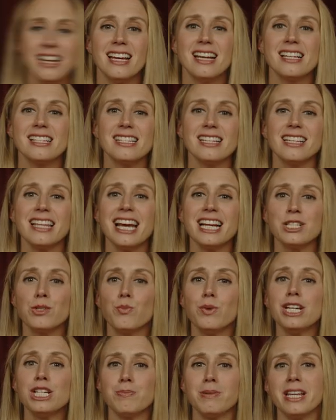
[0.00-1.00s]
Select
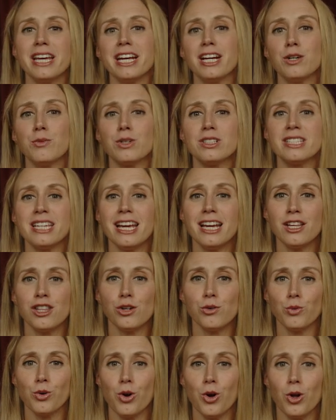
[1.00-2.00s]
which player will take
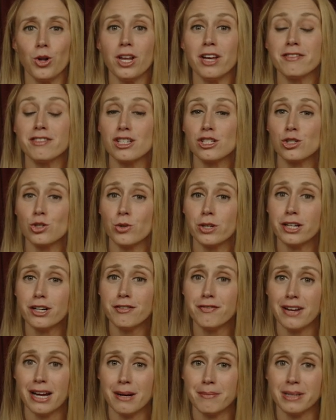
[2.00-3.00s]
the role of the Sawyer
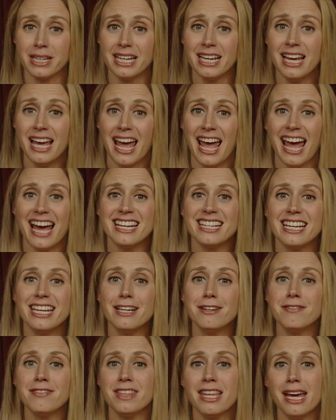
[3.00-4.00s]
family and
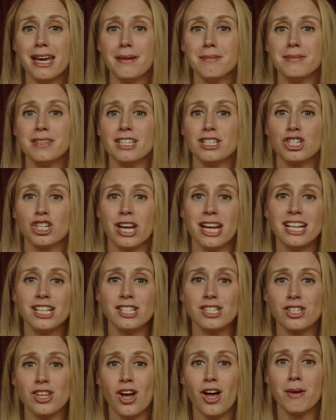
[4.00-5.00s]
give them the
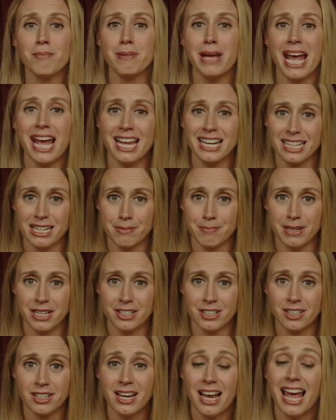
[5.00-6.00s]
chainsaw panic
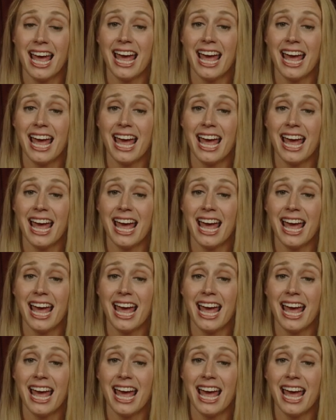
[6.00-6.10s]
meter